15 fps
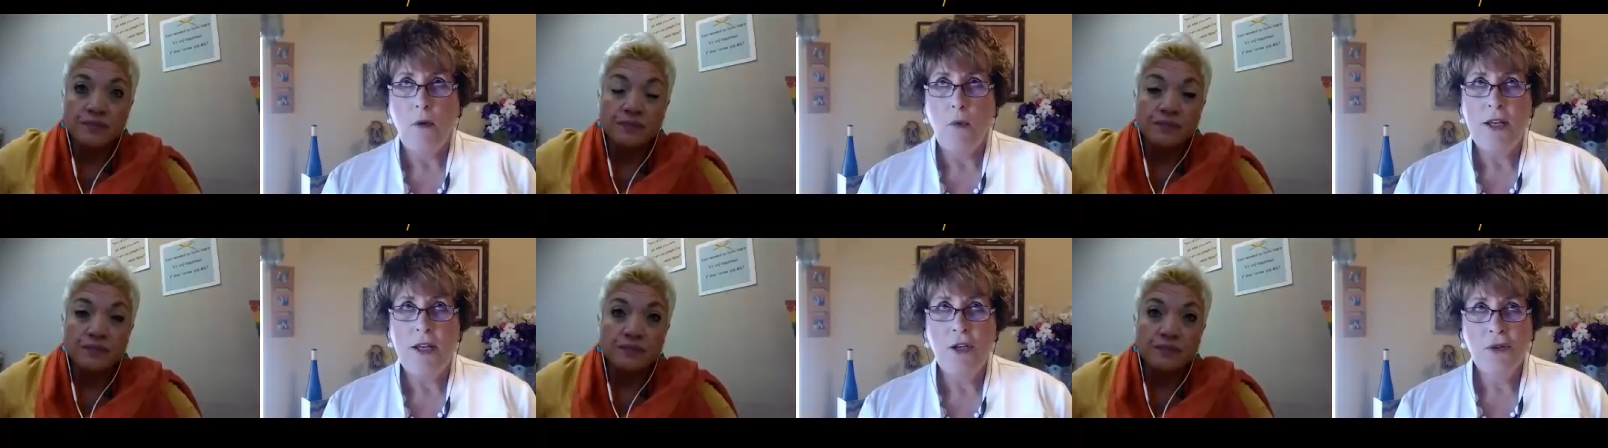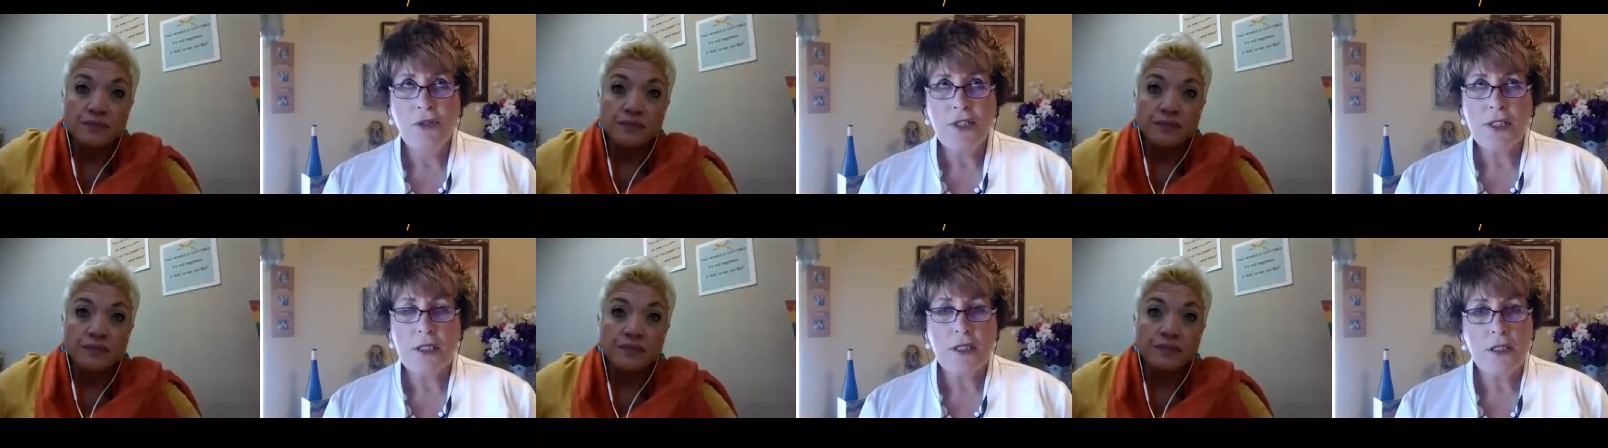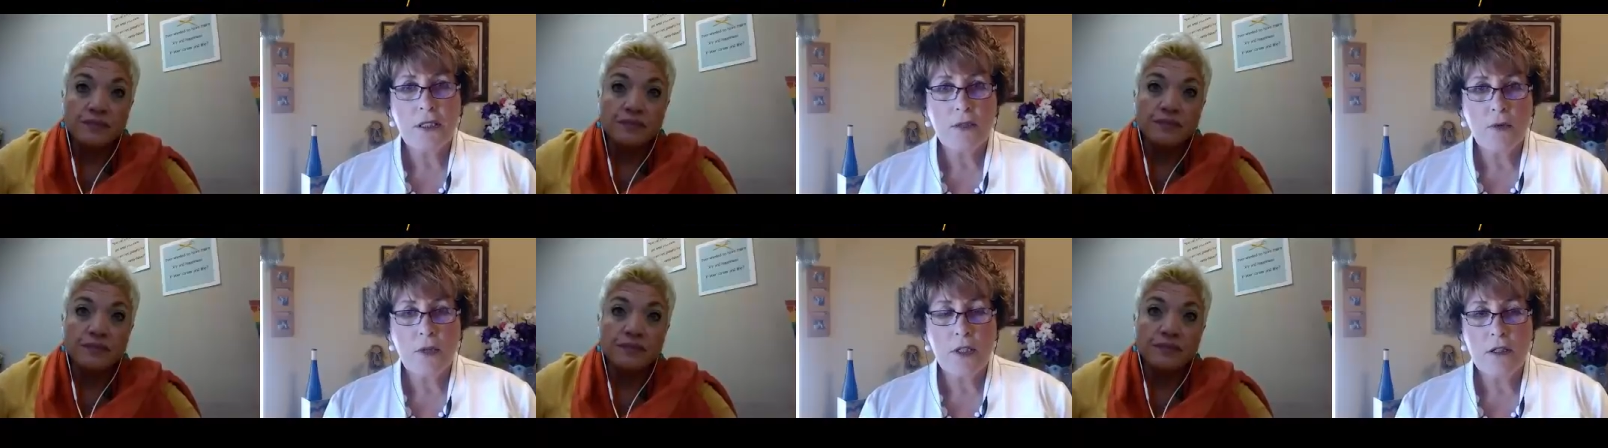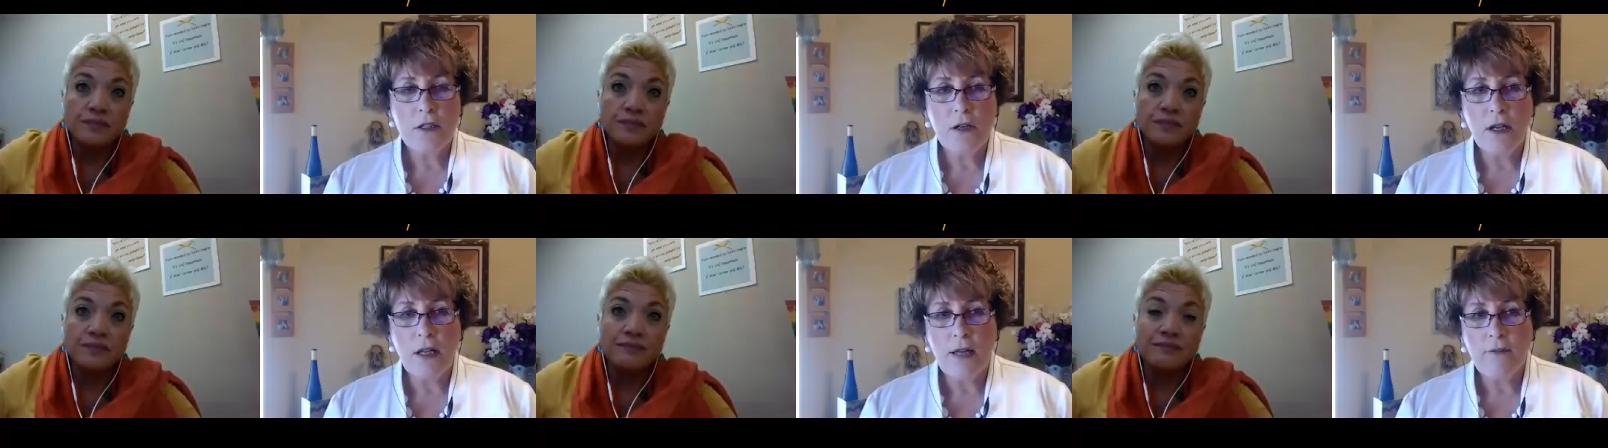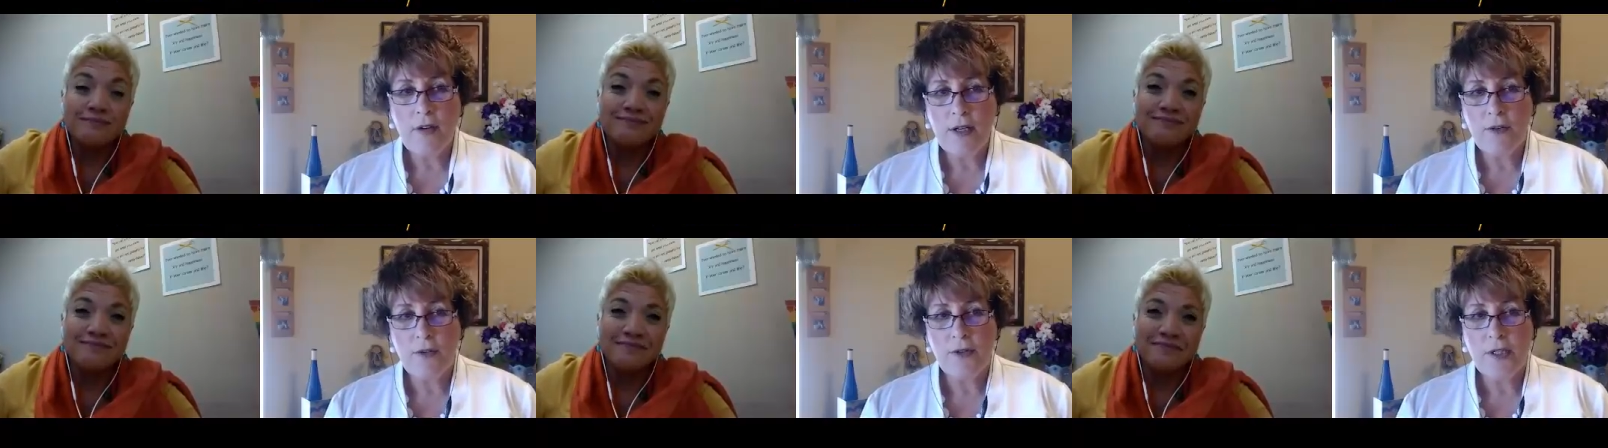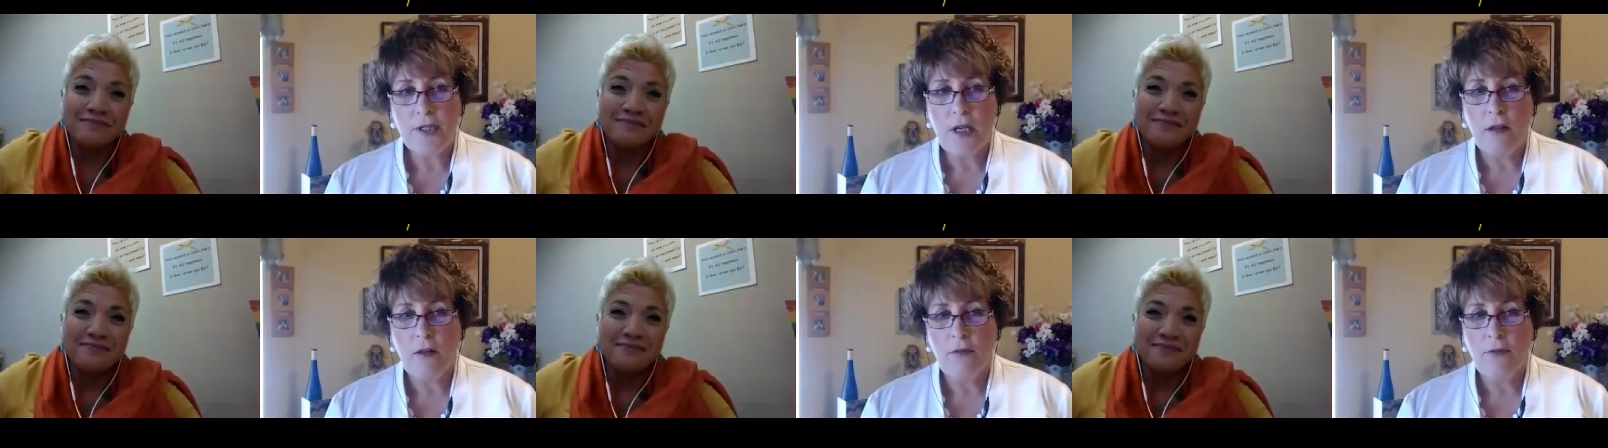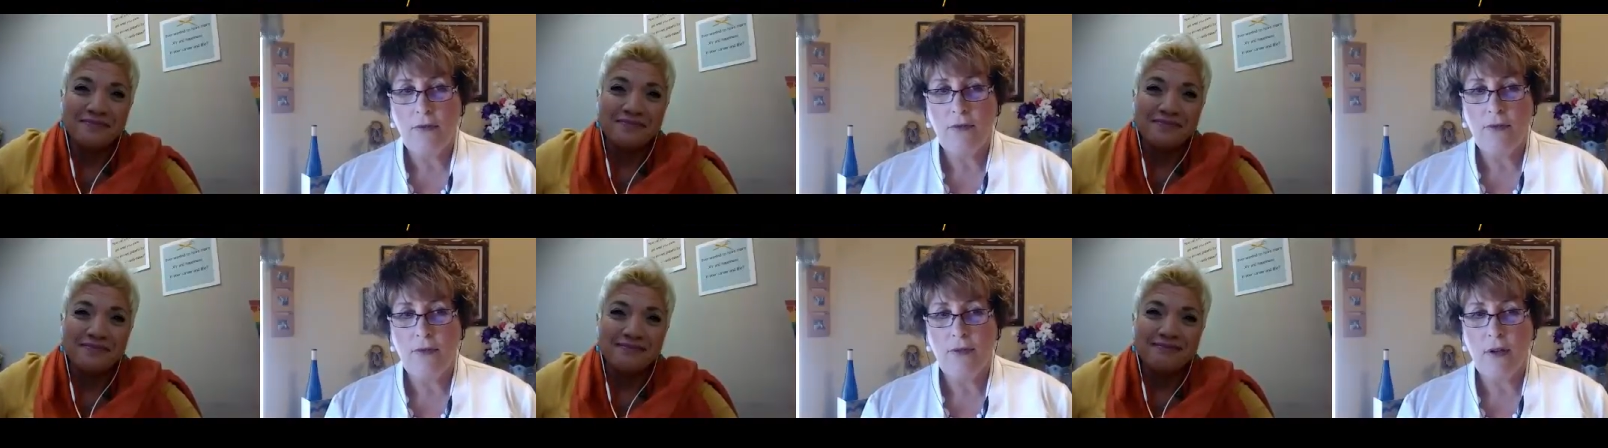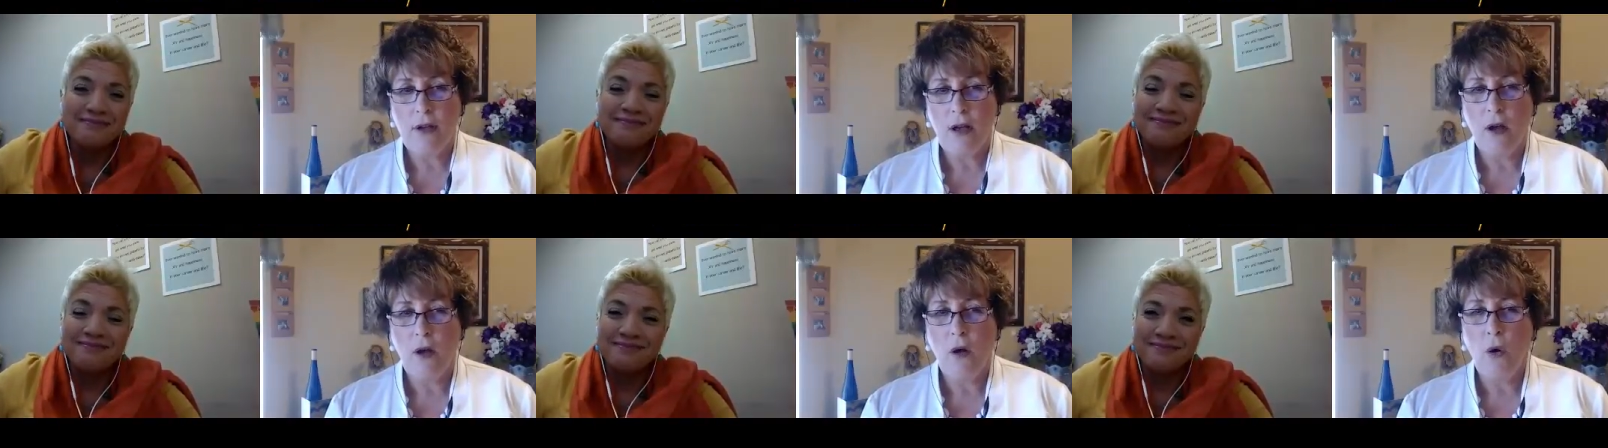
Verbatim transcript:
Speaker 1: when you when you're loving yourself mm.